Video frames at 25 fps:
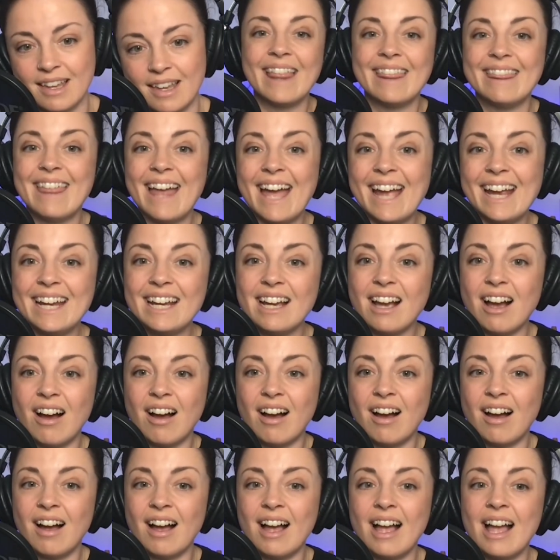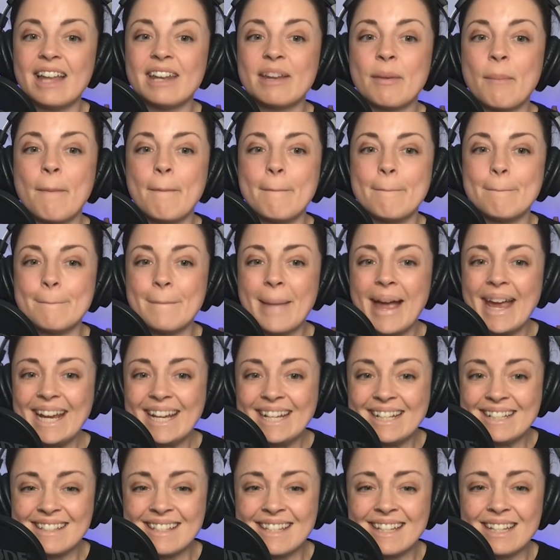They are an
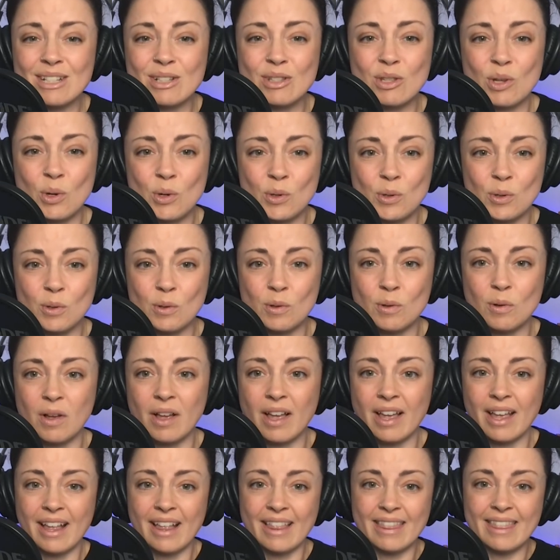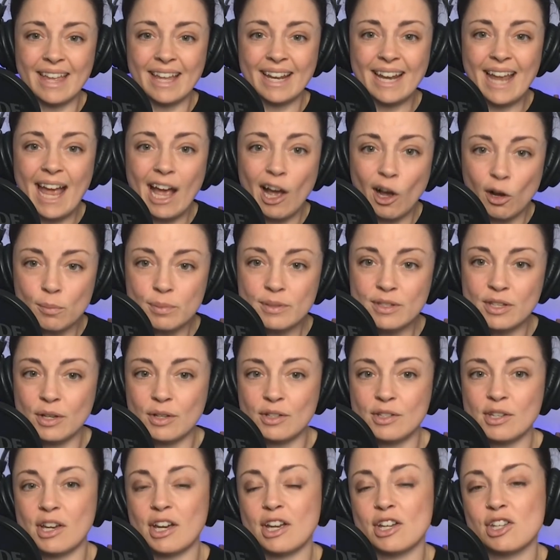amazing tool that helps you
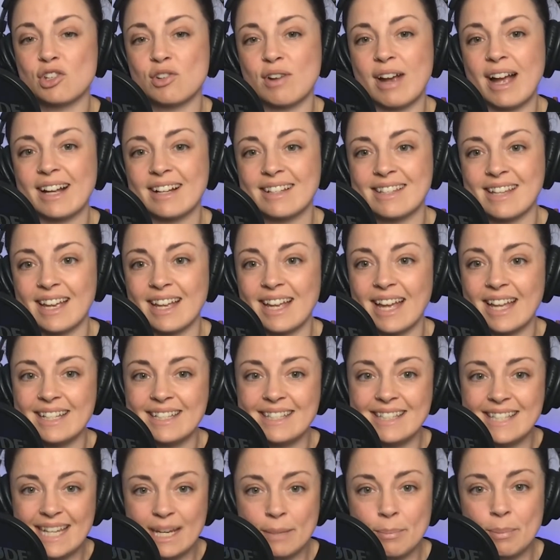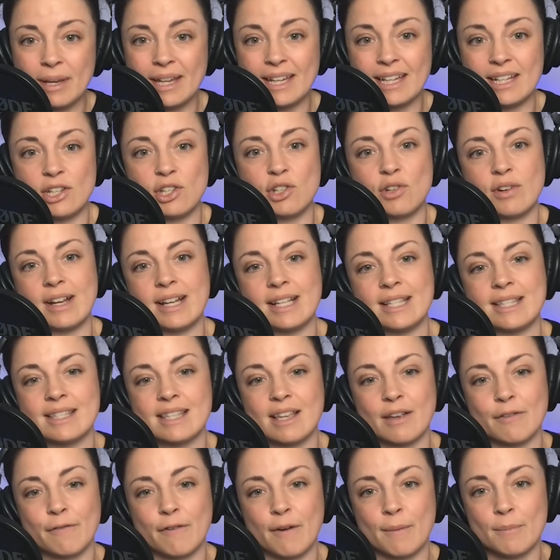to attract a deeper
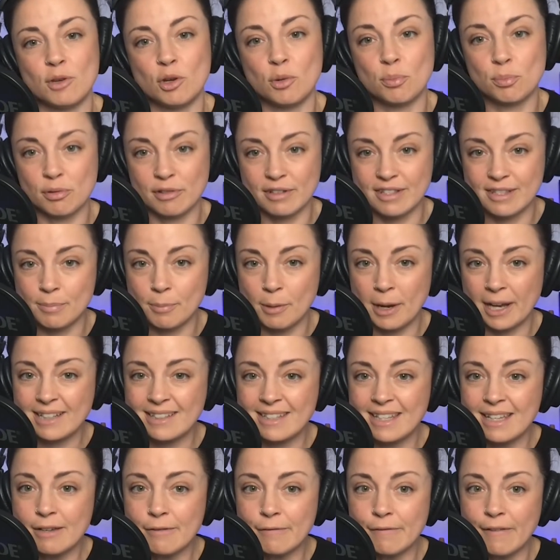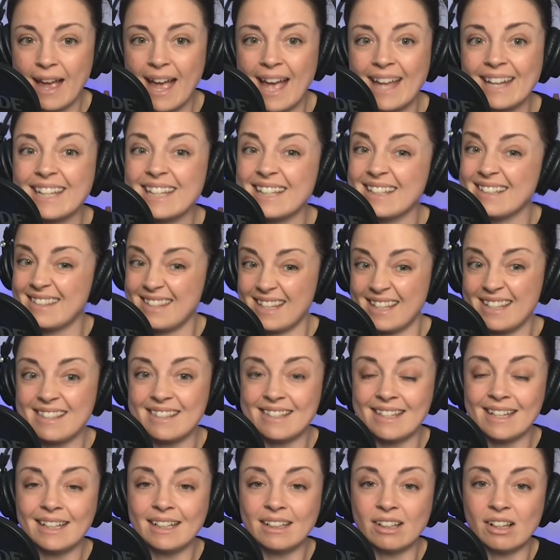interest from your prospective and
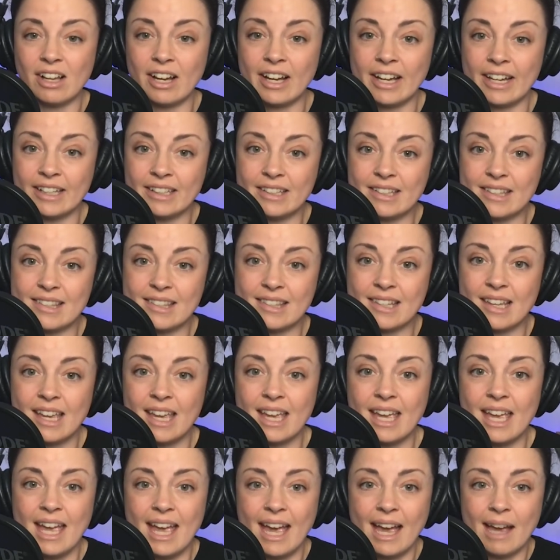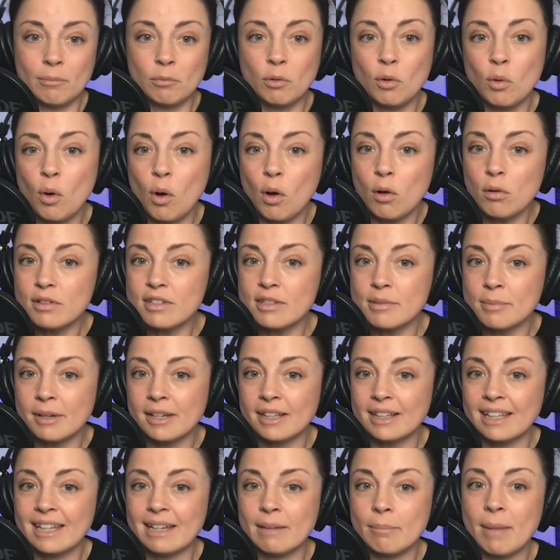existing clients, and will
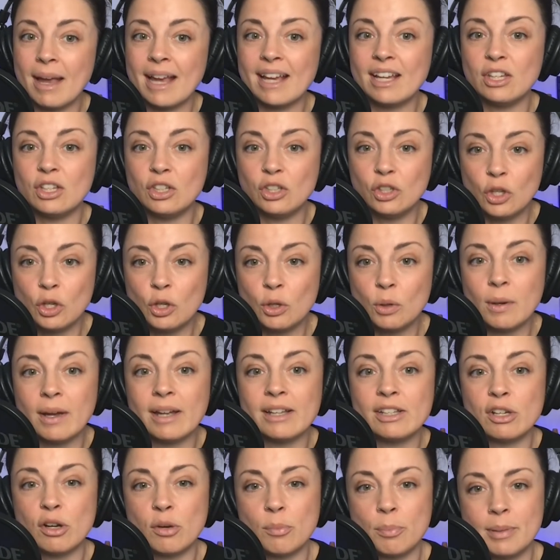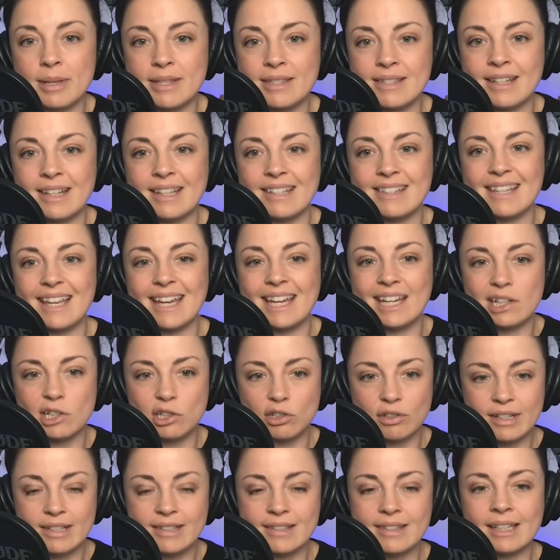ultimately make you and your business
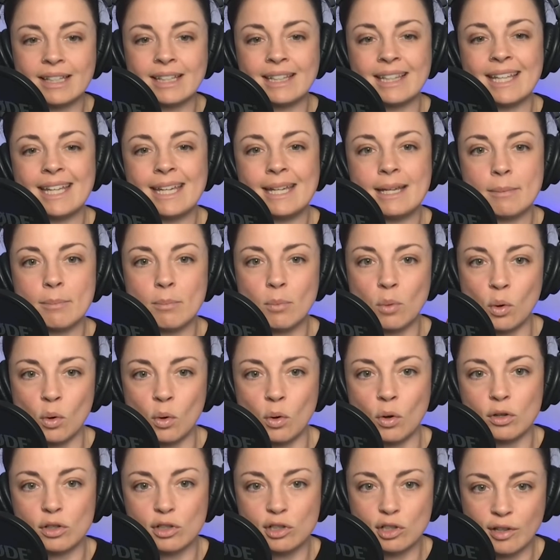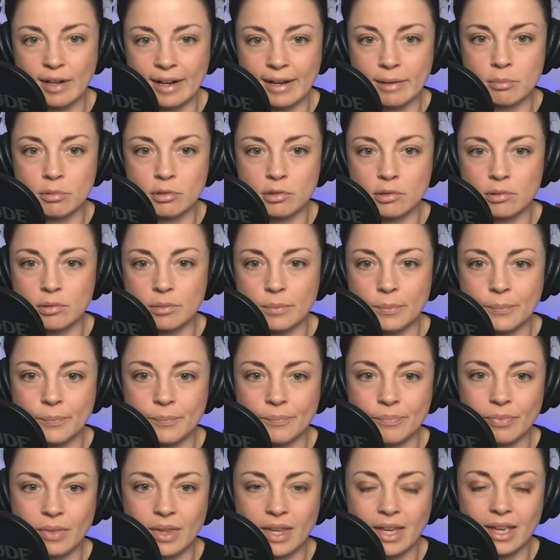increasingly more credible.
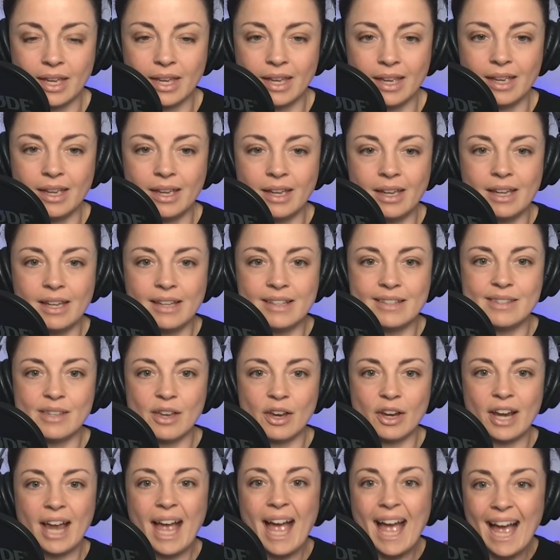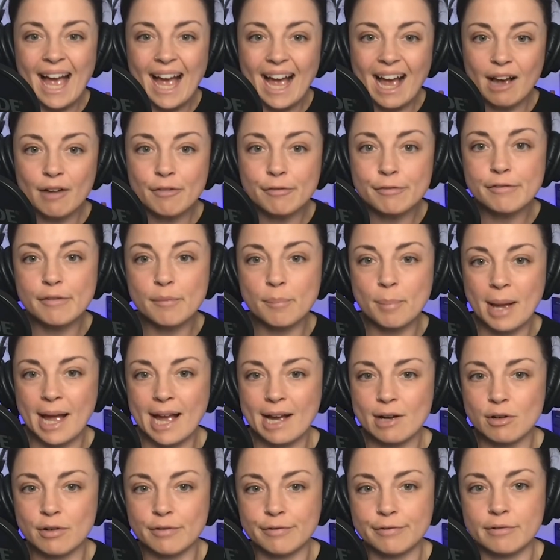So have
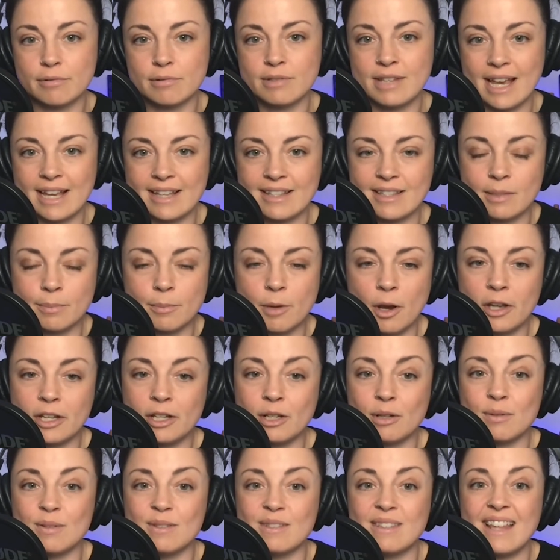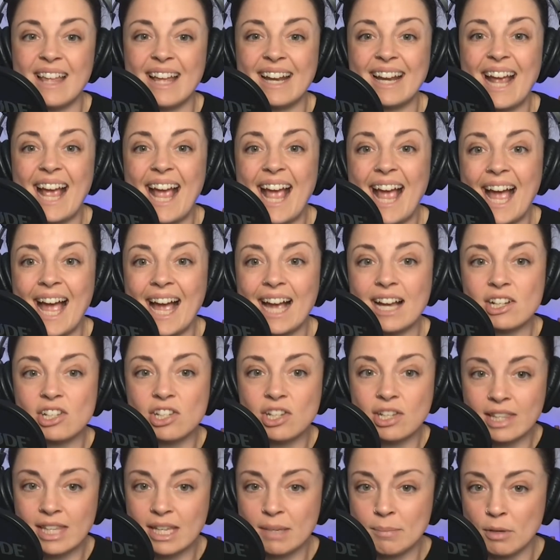powerful testimonials that
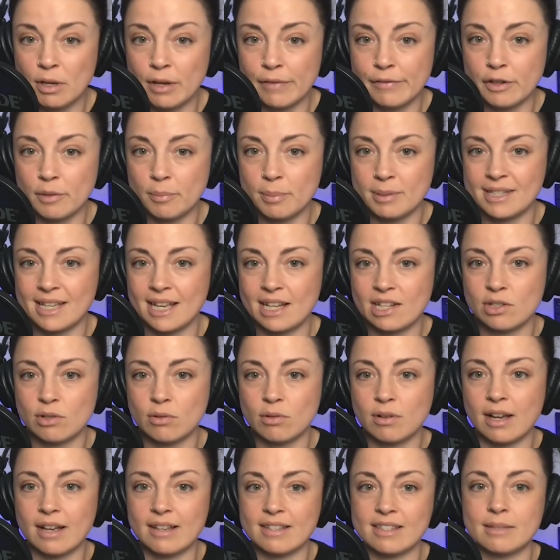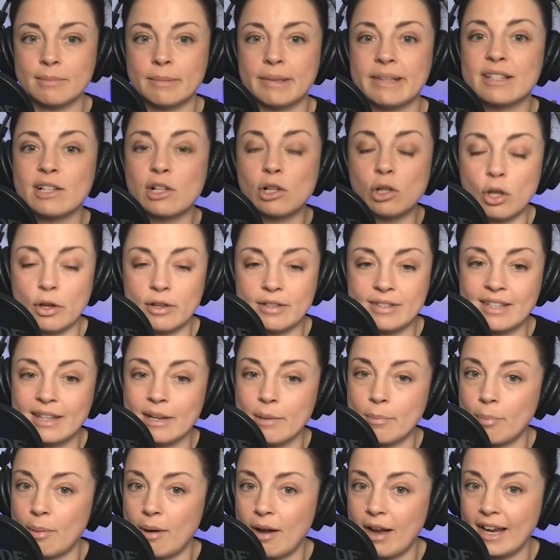actually move your potential customers closer
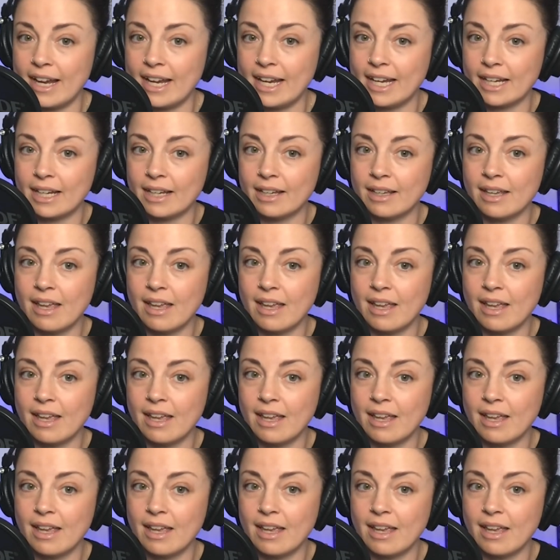to buying.